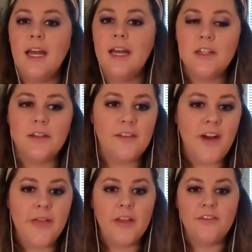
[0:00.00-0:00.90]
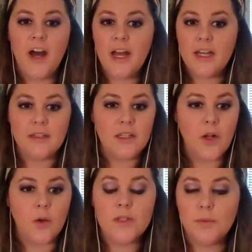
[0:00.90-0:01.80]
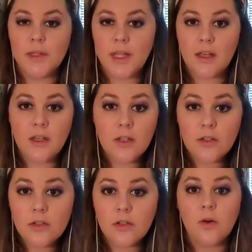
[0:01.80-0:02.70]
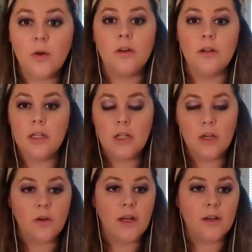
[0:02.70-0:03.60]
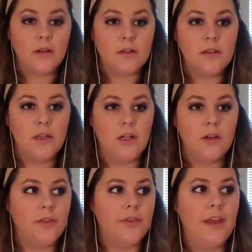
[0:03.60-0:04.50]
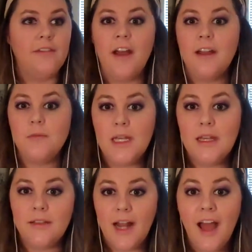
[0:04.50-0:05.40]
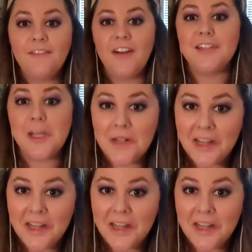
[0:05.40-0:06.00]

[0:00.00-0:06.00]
until they finally find, someone like you, or they find me, and then I find somebody